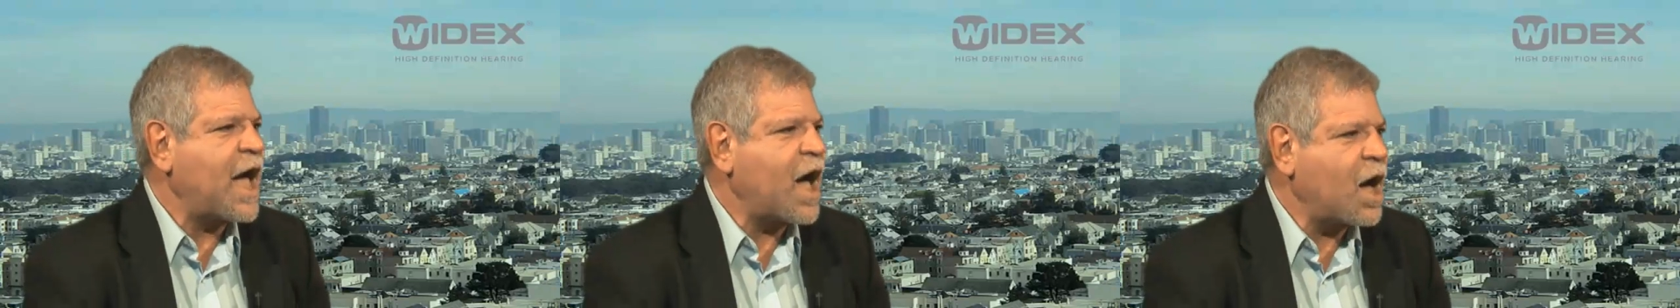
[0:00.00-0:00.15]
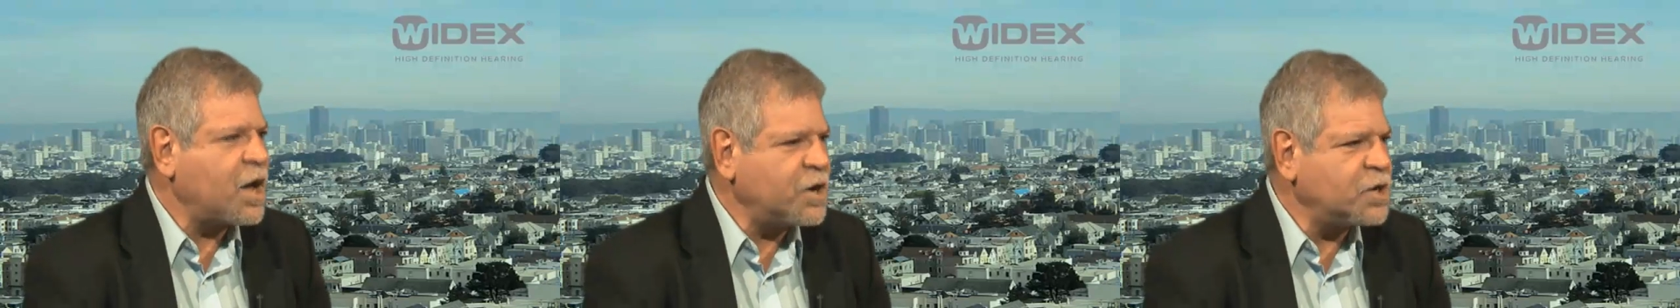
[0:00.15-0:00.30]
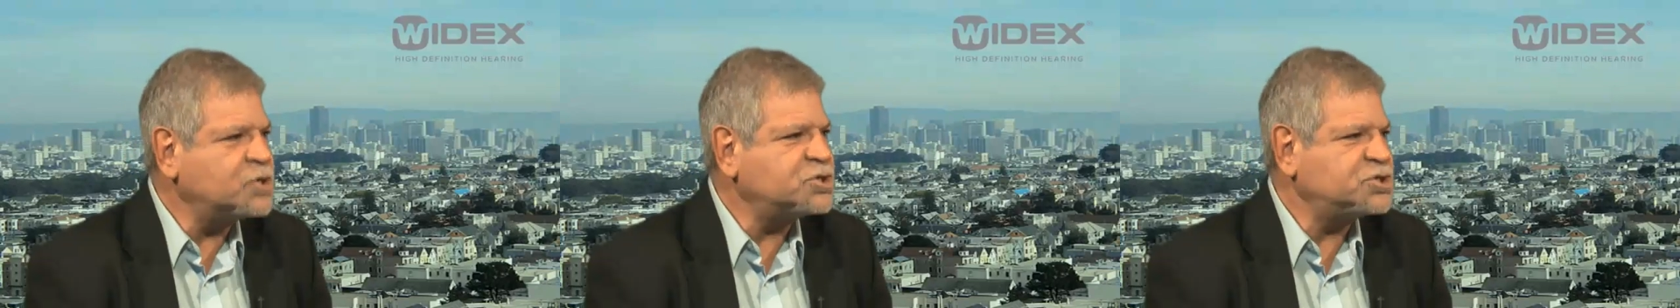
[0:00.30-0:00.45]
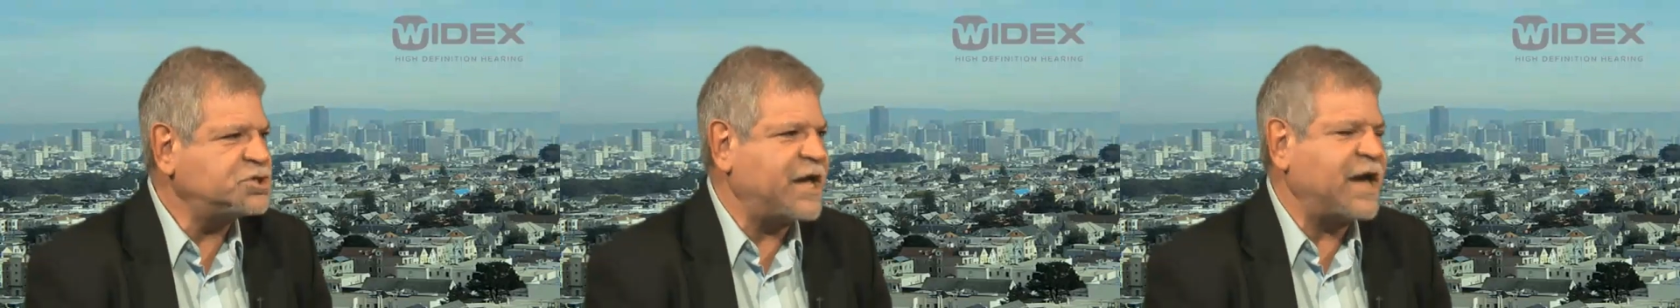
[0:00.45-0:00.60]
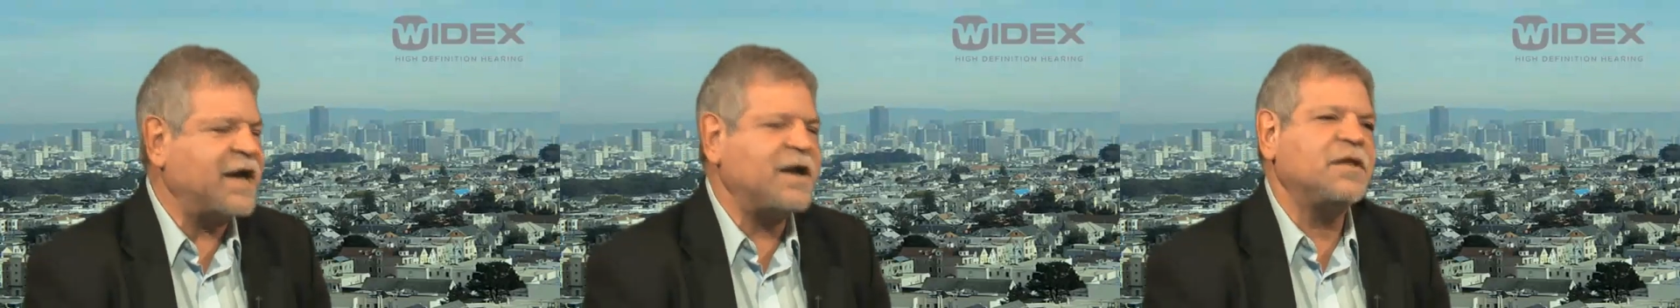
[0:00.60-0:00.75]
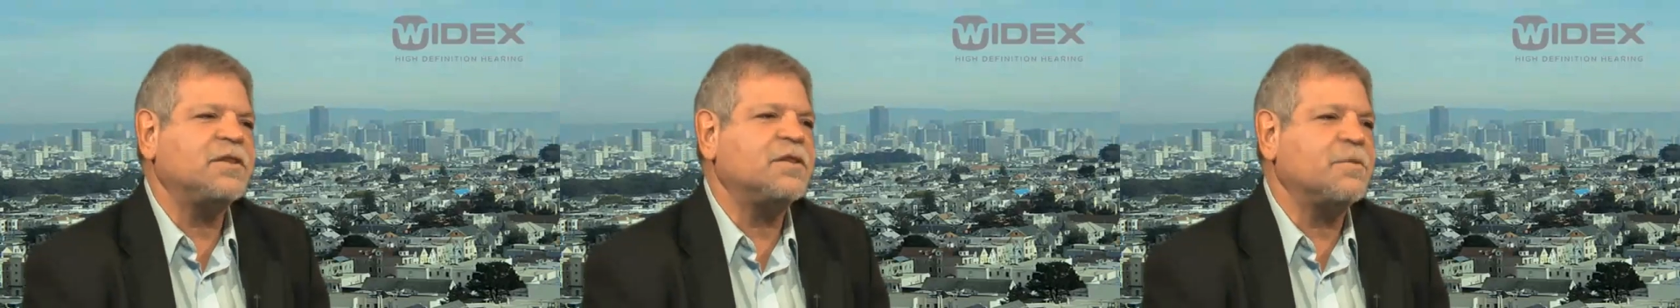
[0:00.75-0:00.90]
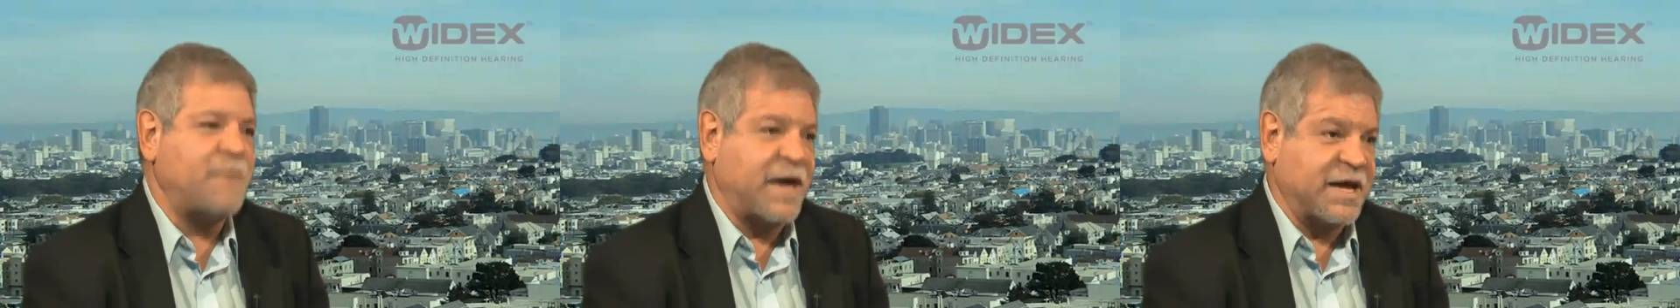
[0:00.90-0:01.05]

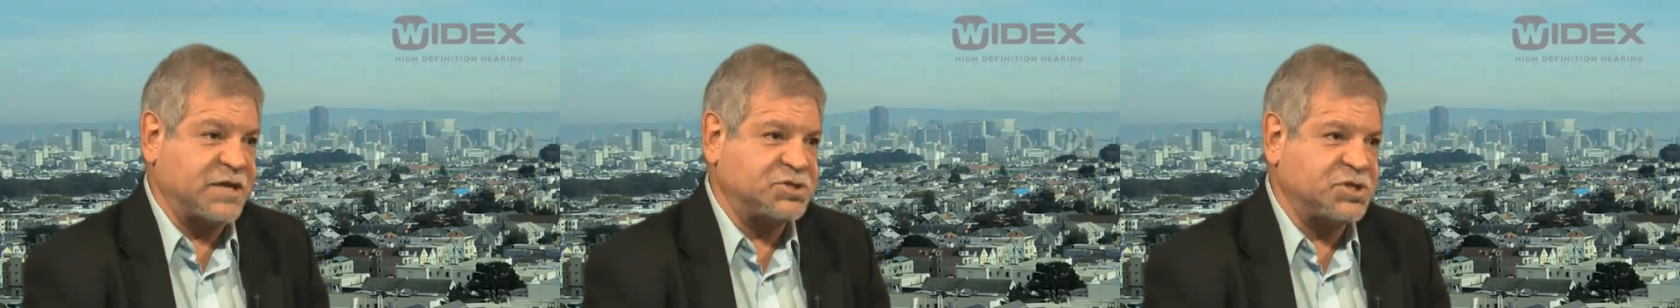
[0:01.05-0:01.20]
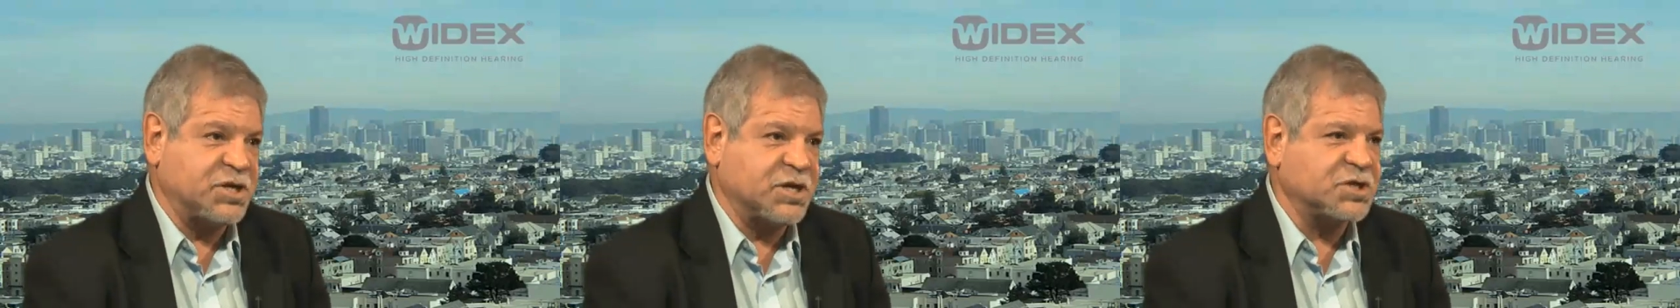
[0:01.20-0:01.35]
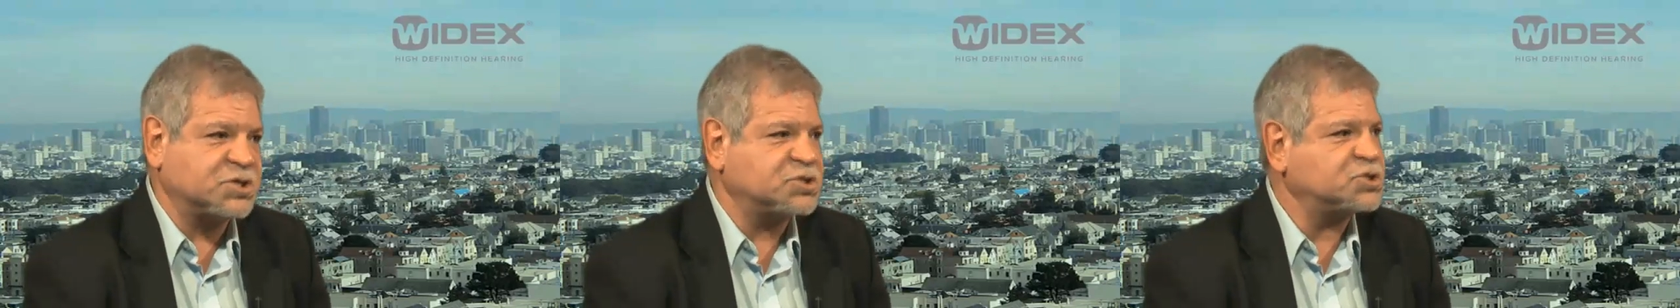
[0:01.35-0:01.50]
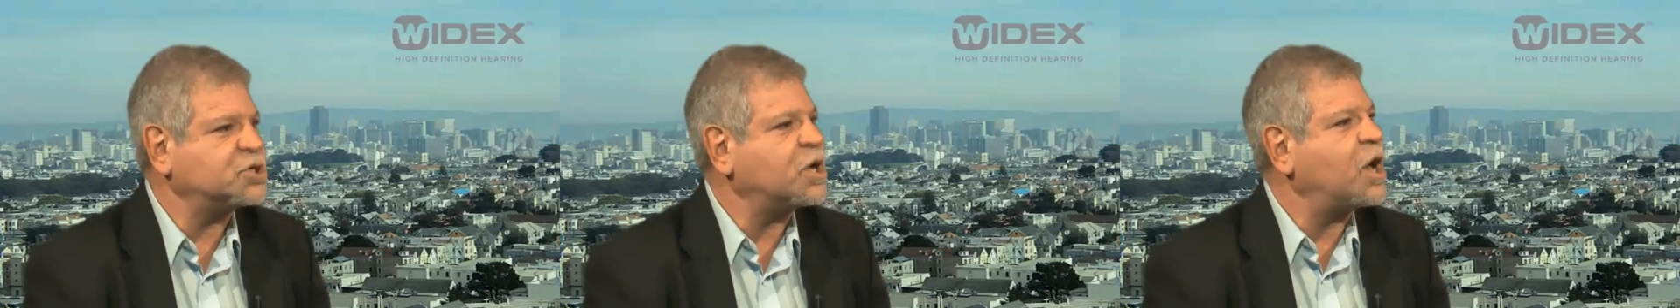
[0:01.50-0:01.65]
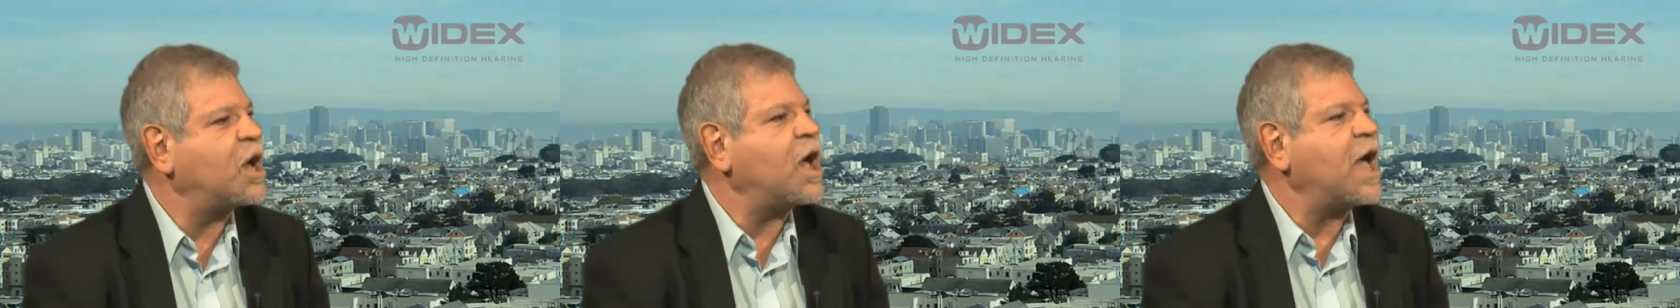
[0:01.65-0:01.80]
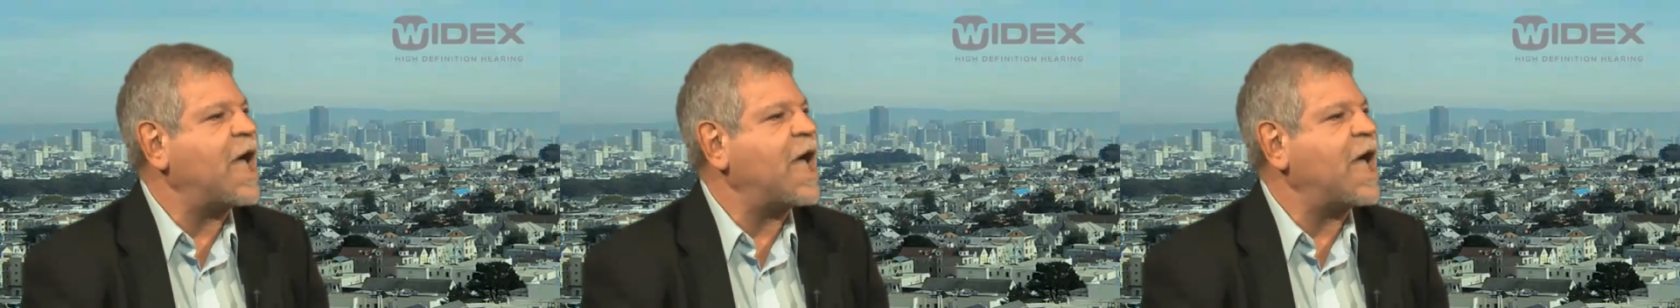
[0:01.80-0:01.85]
understanding the basics,